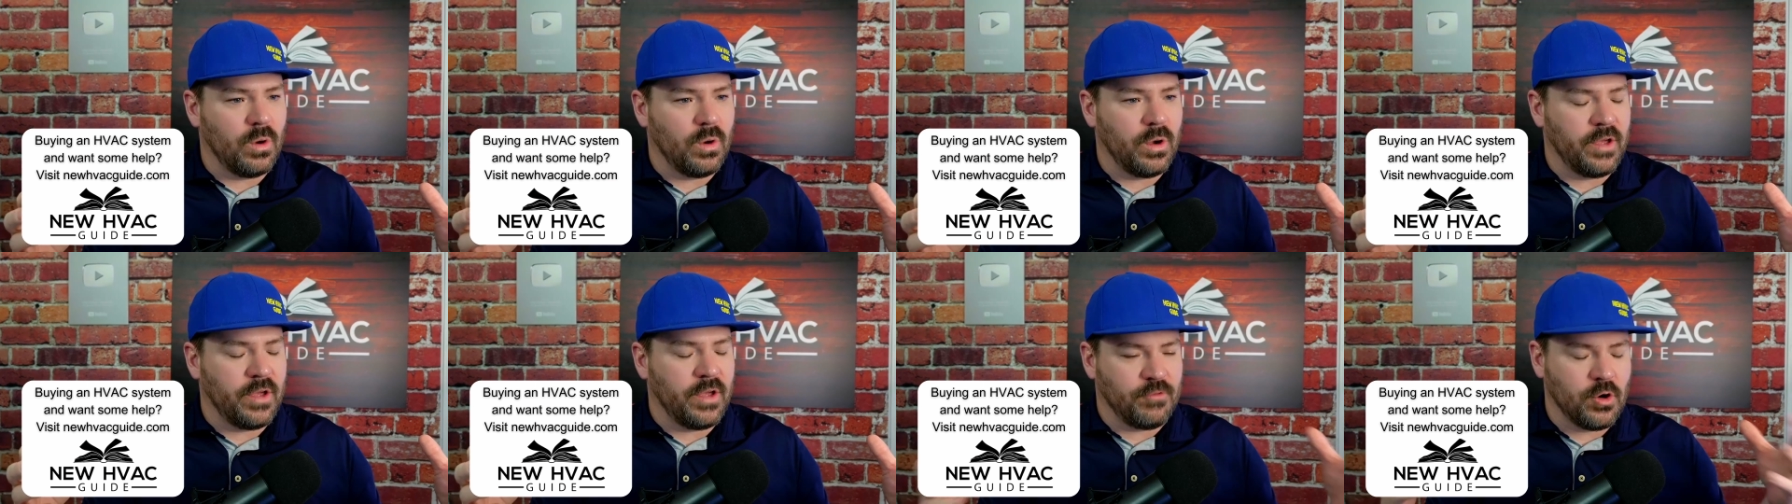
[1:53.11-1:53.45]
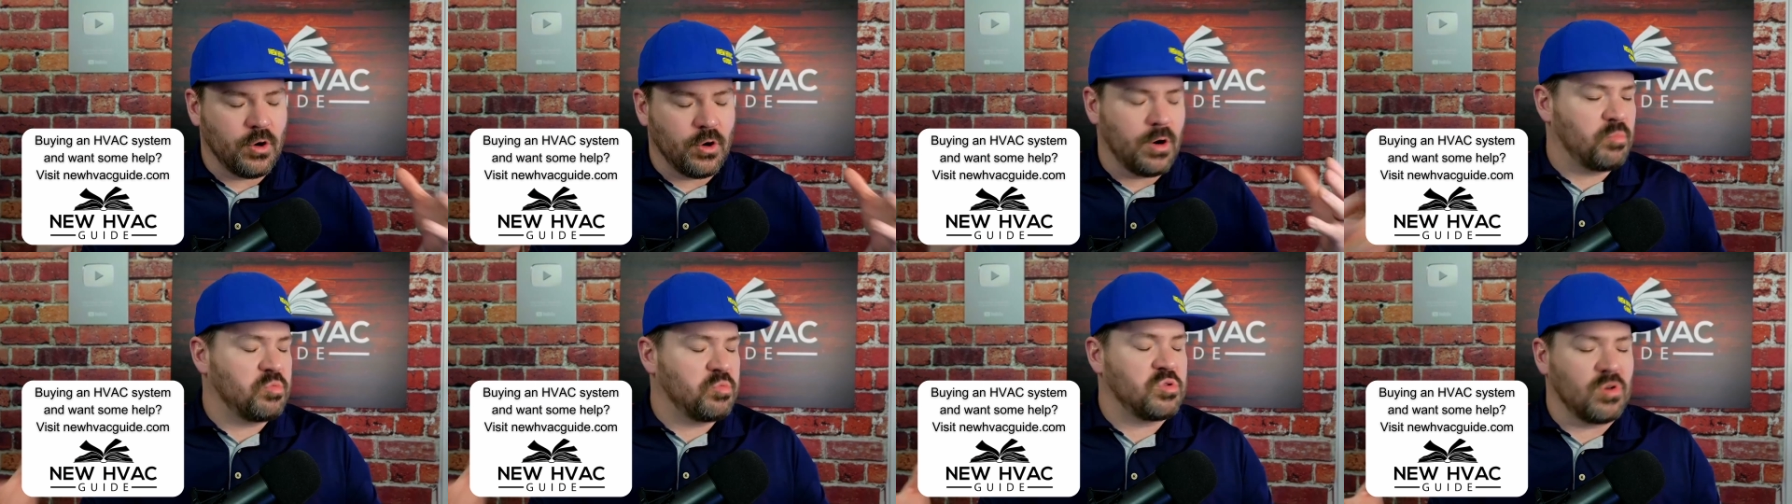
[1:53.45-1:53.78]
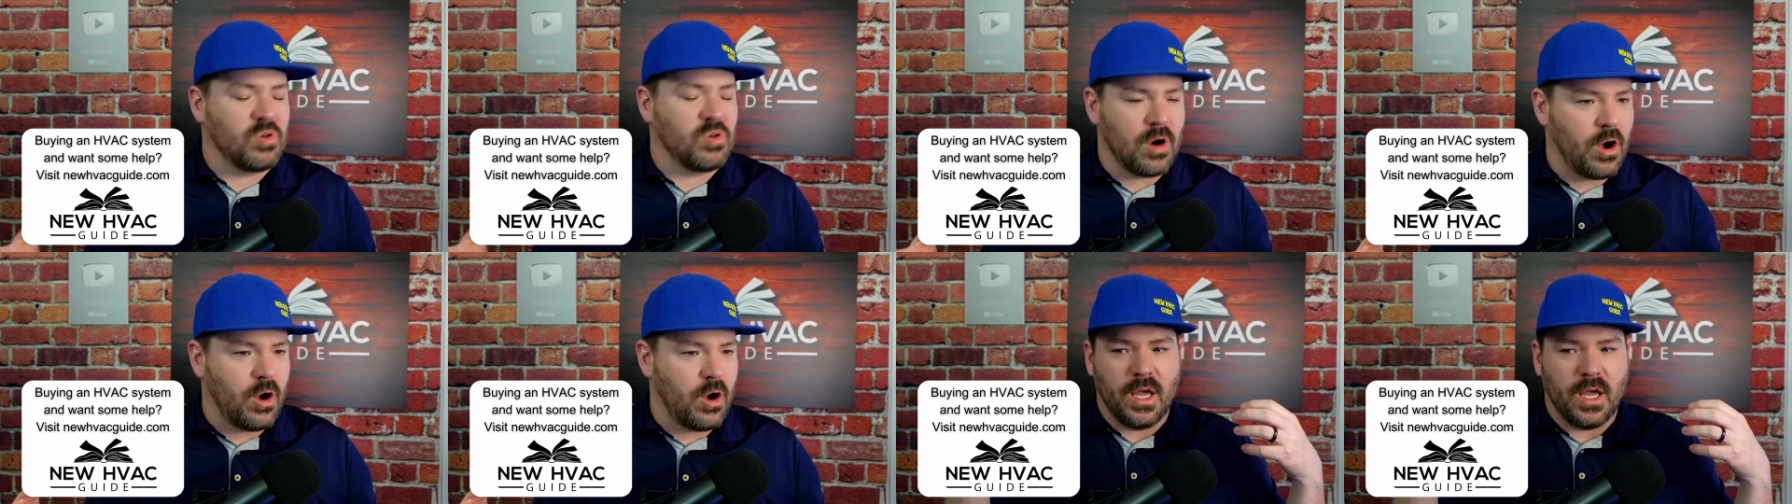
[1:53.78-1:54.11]
If you're a
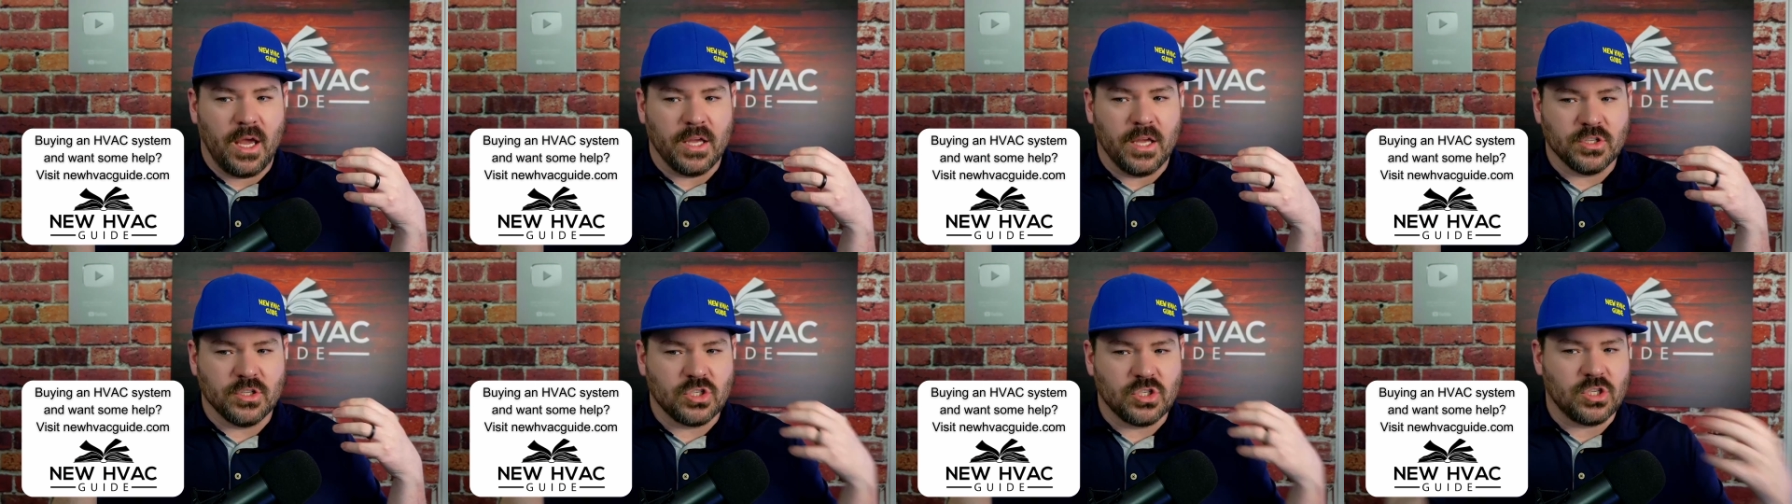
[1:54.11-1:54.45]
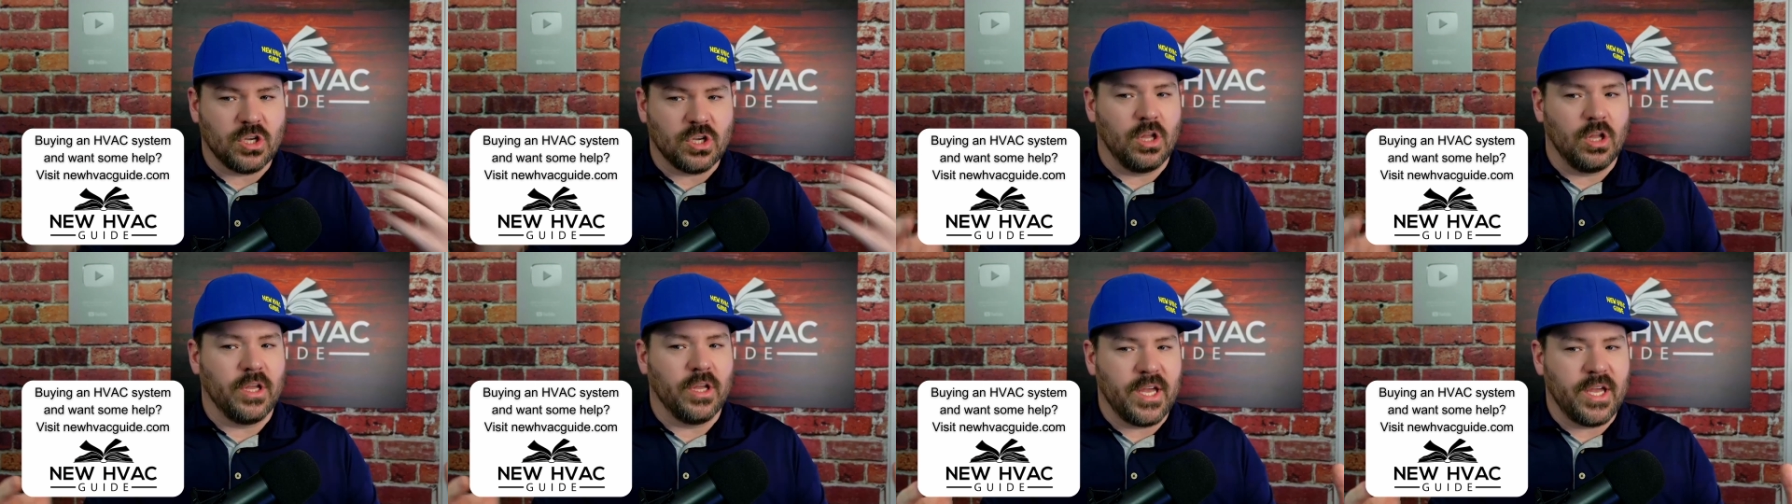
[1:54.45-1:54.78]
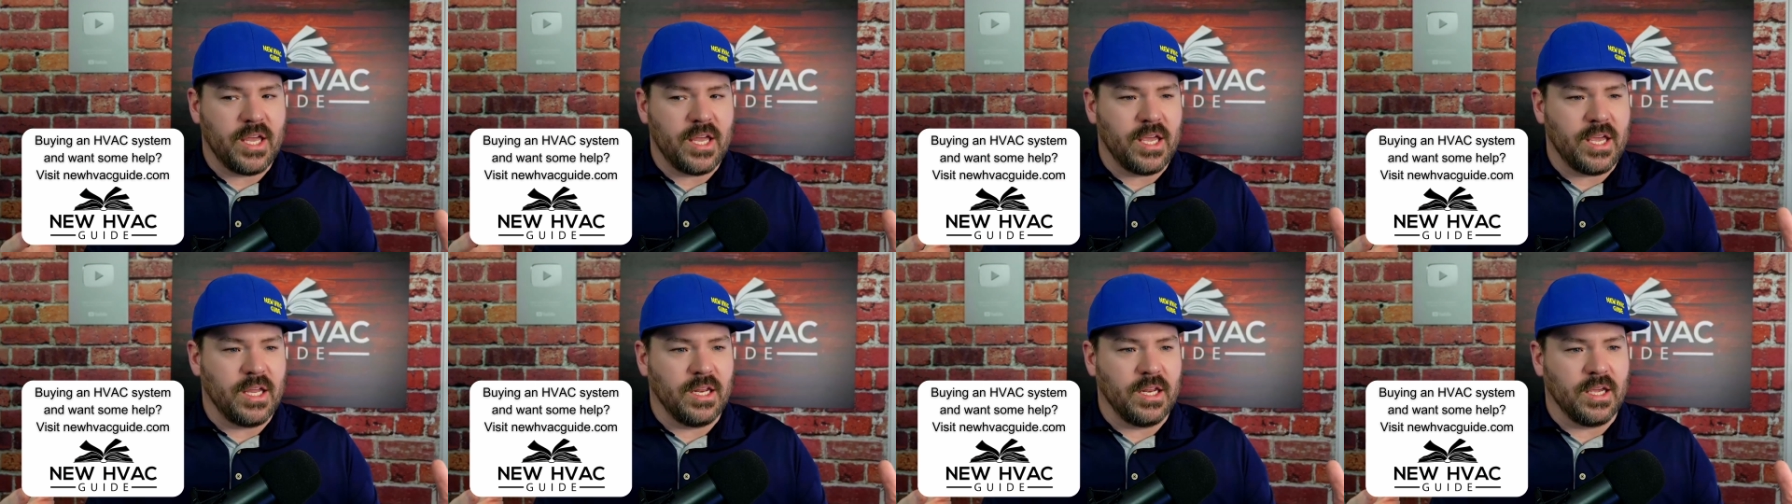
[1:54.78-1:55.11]
pro installing a
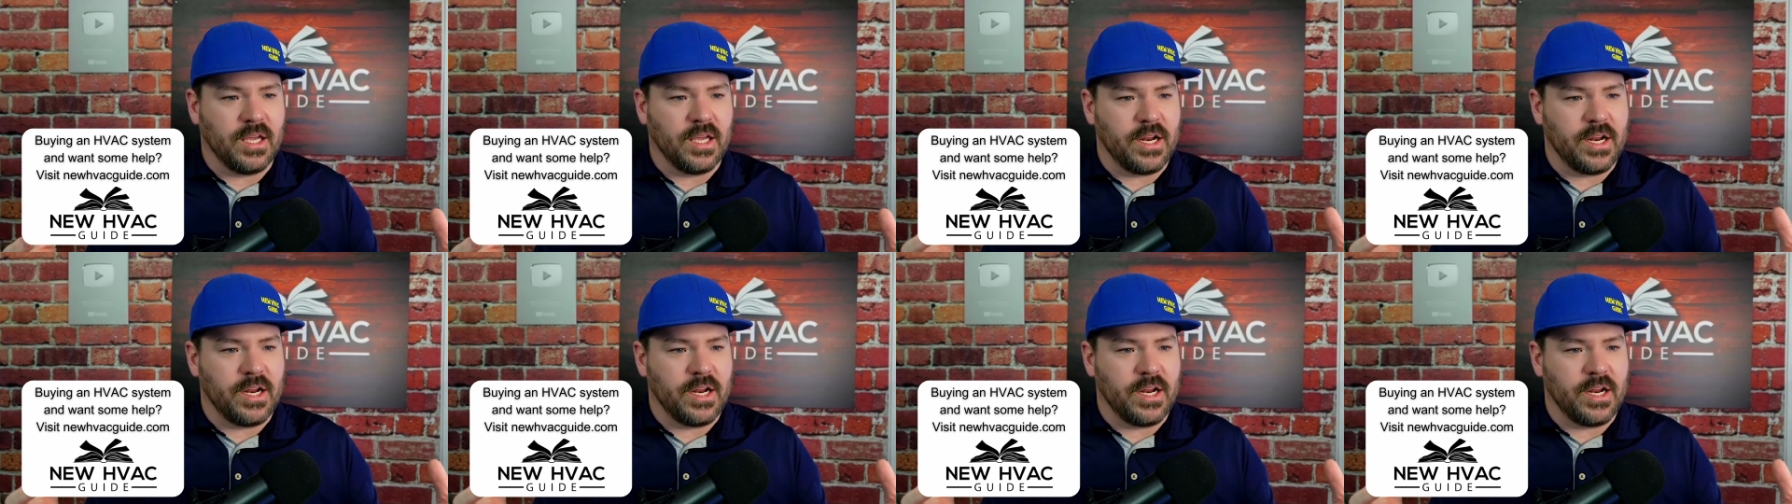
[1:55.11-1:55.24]
heating